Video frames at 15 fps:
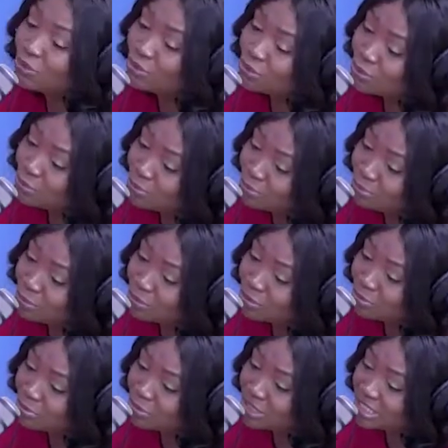you're so
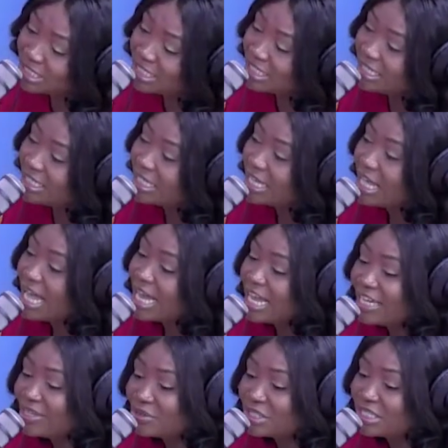pretty. I
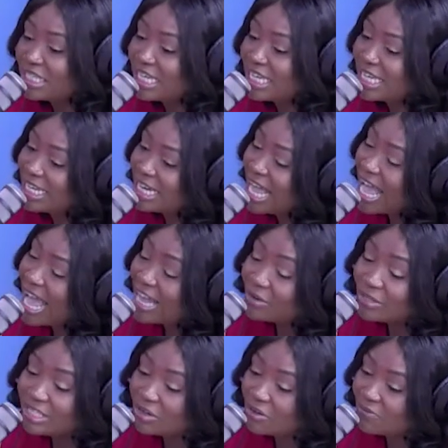like your skin. I
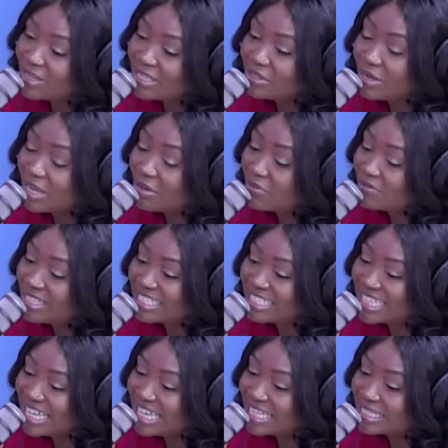don't take offense to any of
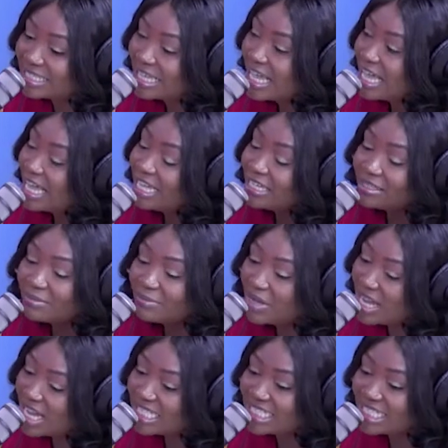these things. It doesn't
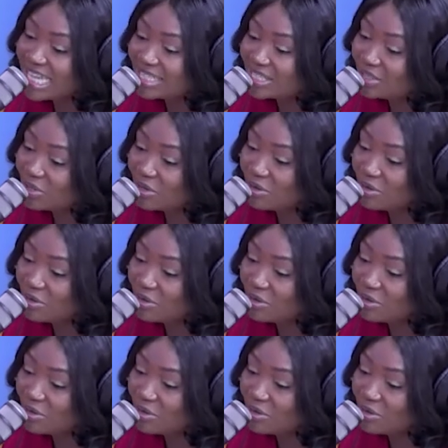mean you're going to get the